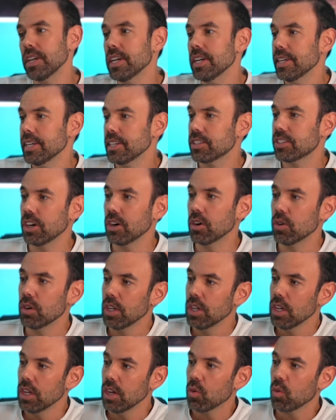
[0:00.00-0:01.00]
So
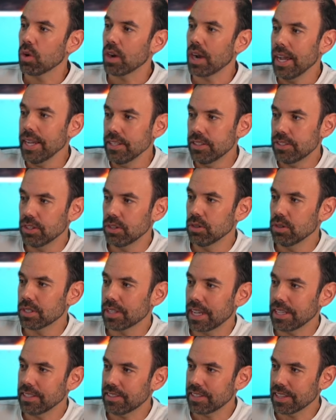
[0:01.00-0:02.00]
what I do is
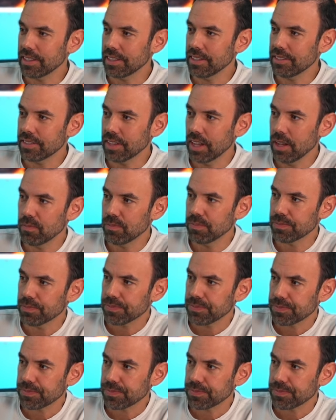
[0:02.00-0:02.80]
I set this up